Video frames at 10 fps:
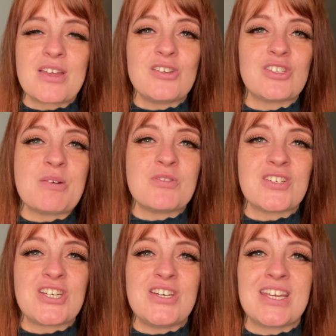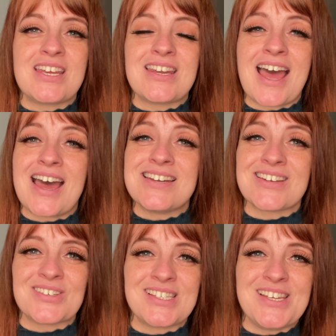Thank you so much for tuning in,
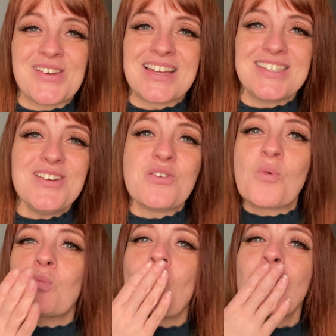and I'll see you again soon.